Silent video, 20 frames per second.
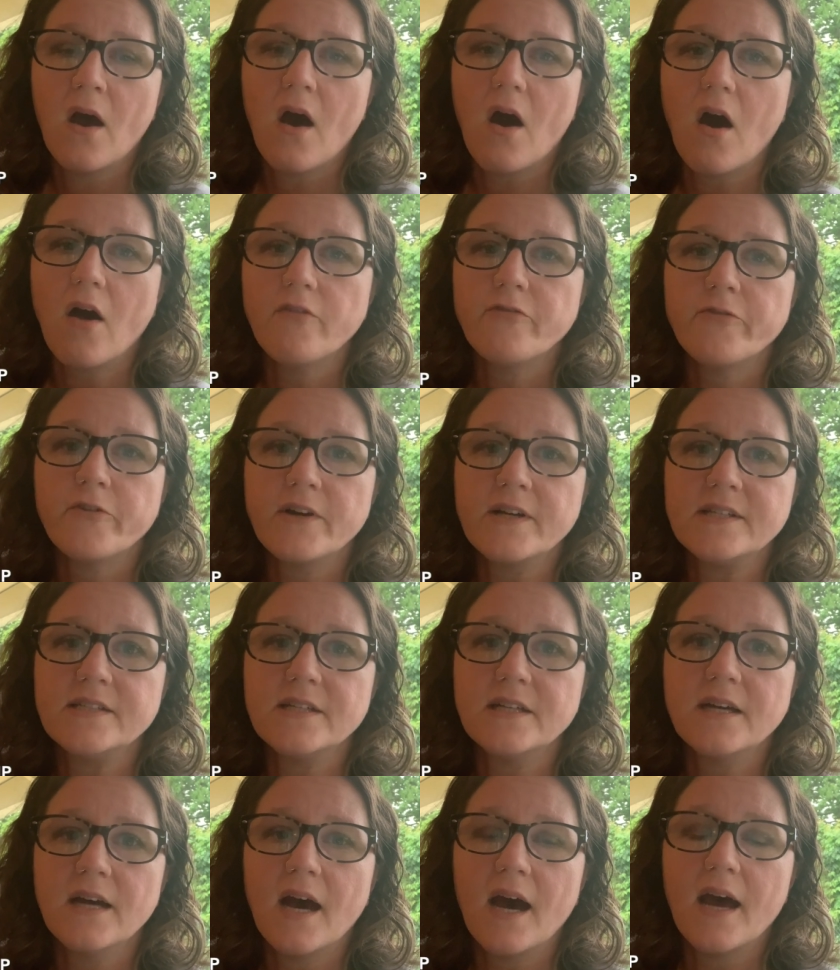Offering
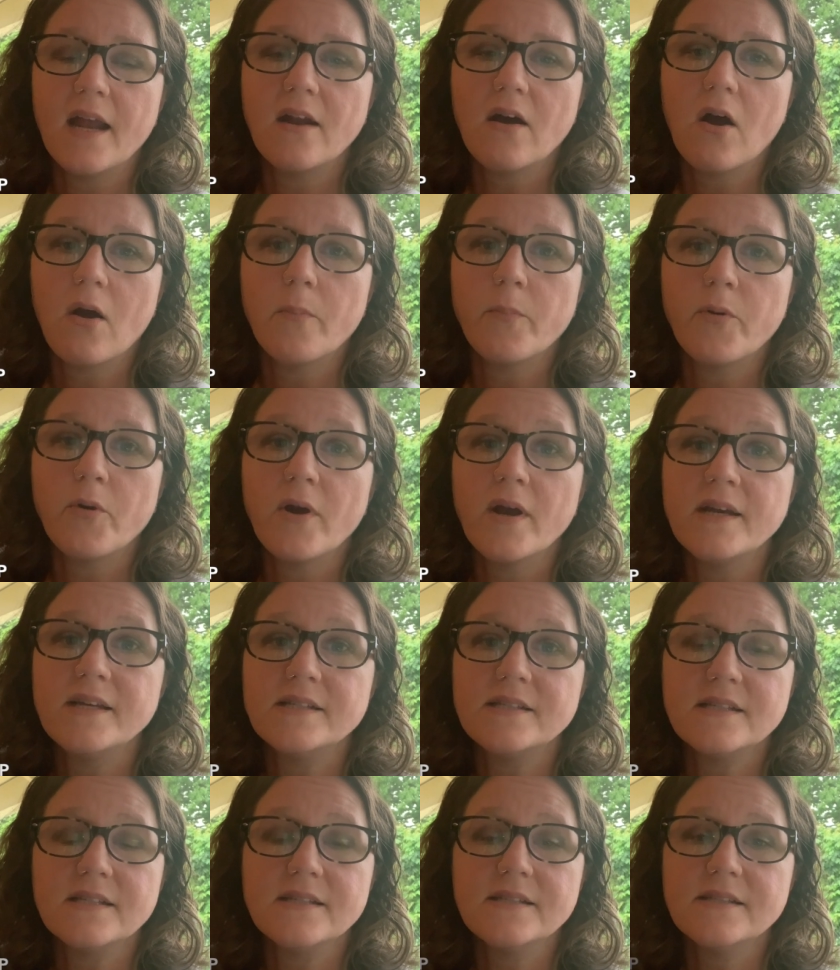to God our
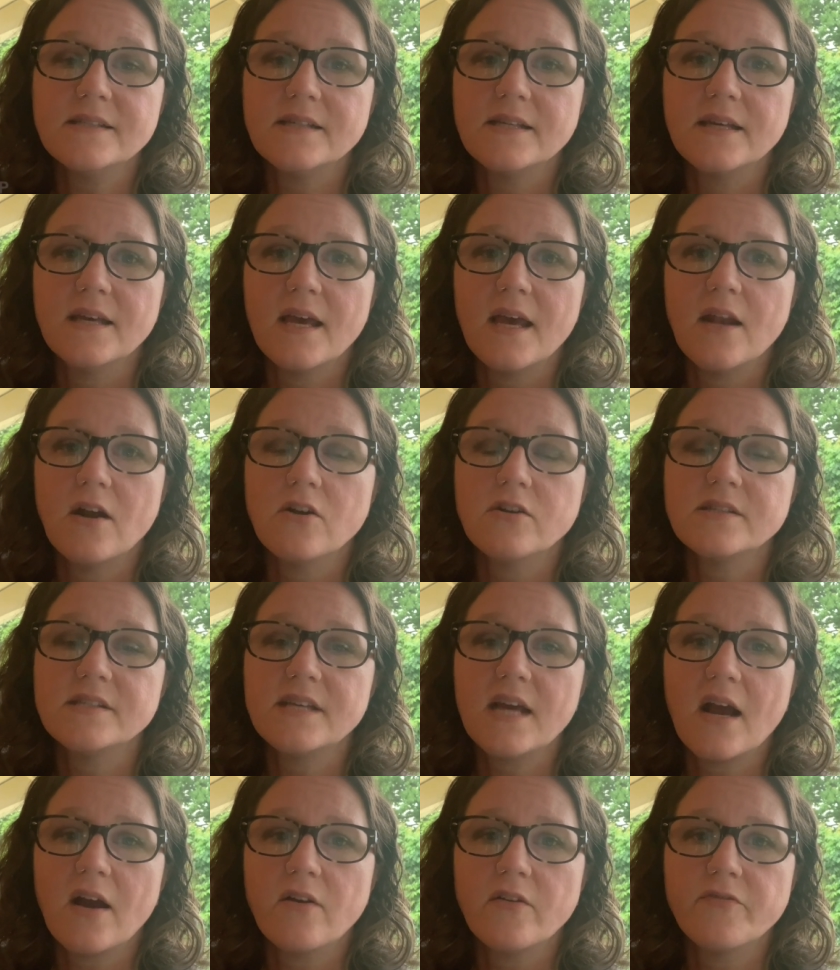praises and our
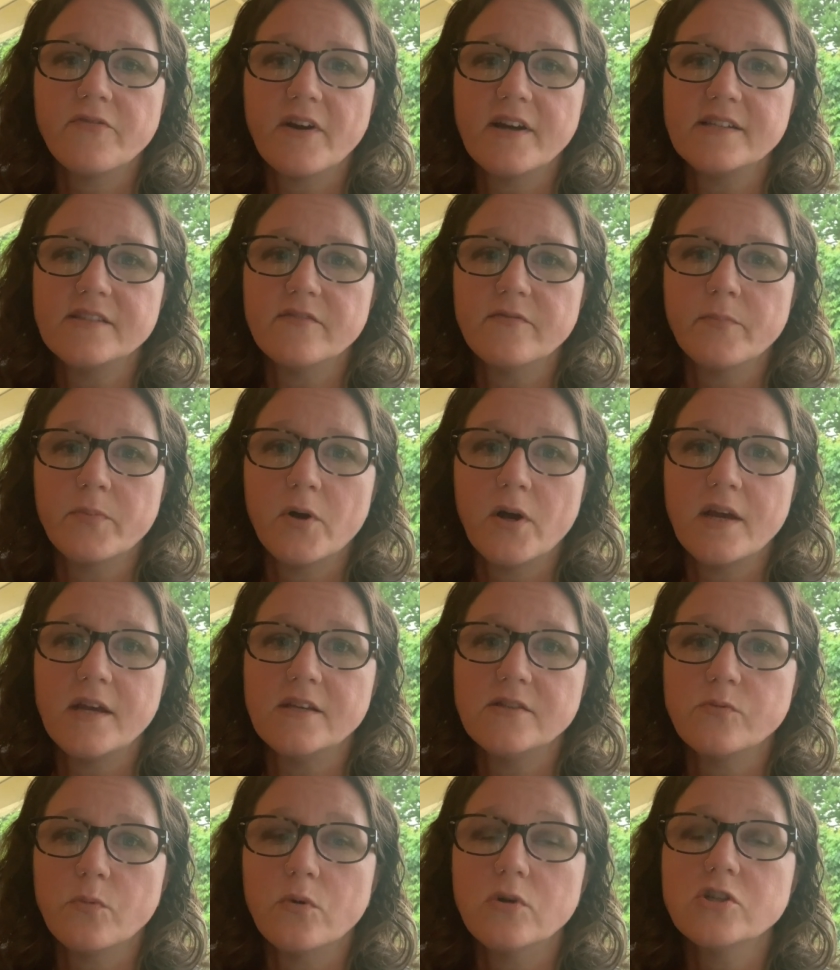sacrifice of
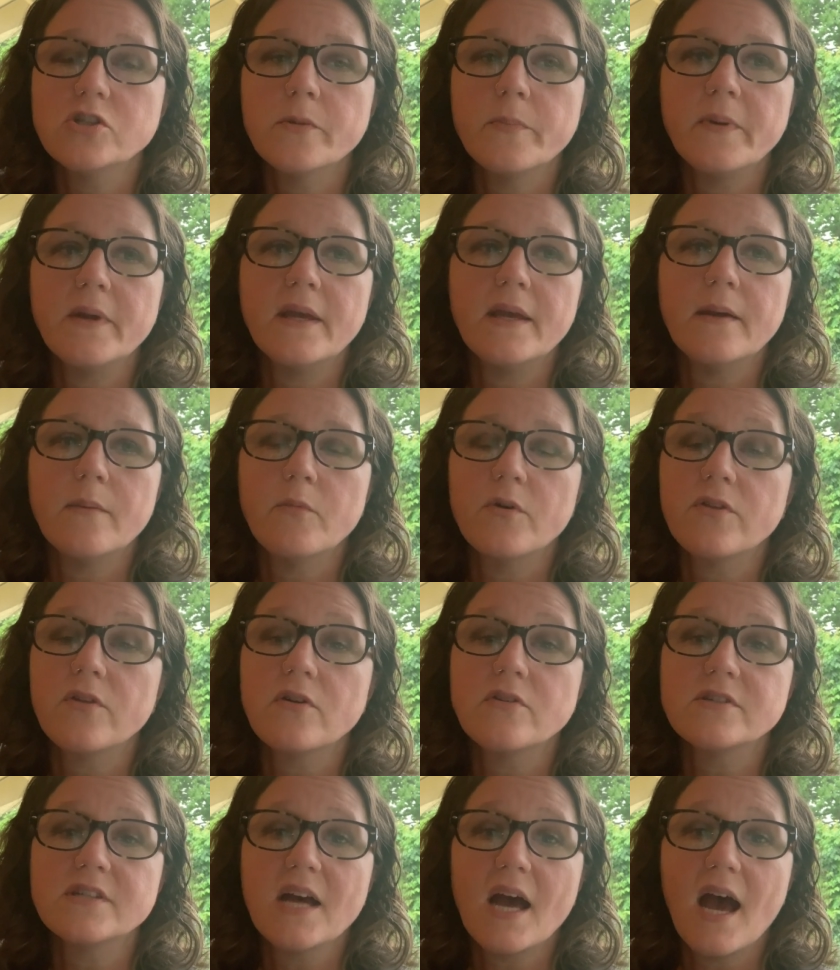praise, worshiping Him with
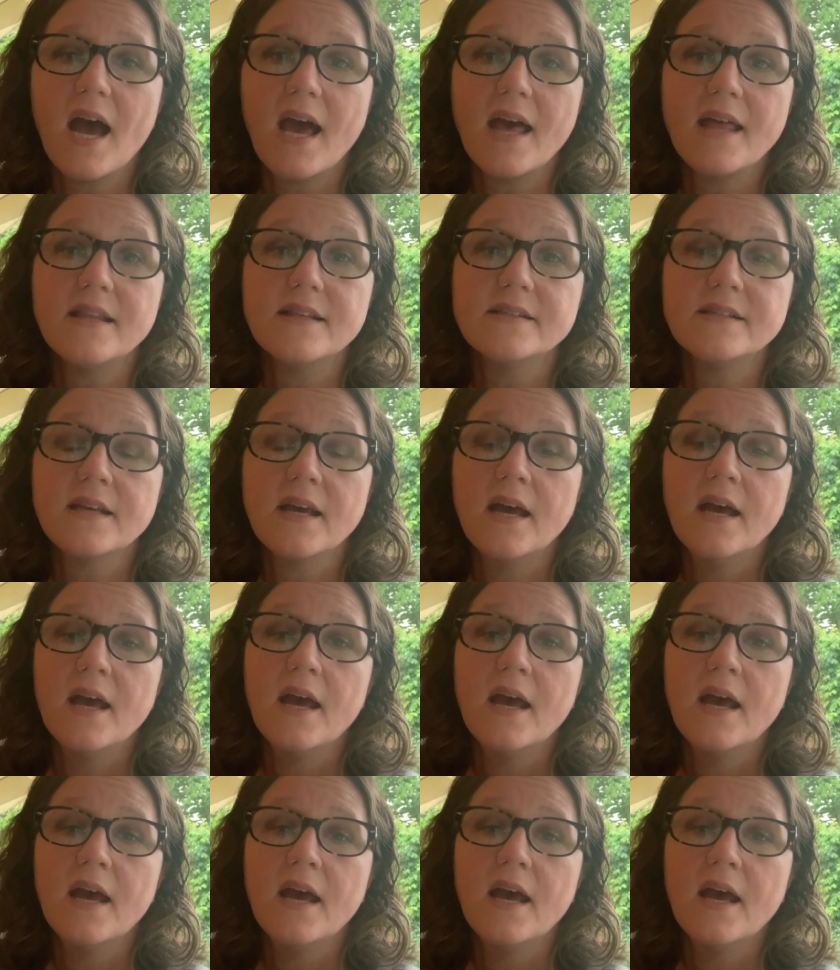our tithes